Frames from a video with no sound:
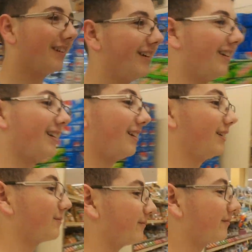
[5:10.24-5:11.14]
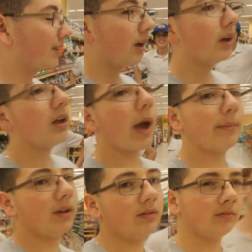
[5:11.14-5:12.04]
Dude, that was so hype. I
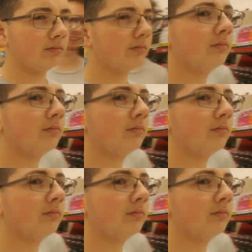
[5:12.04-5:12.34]
mean,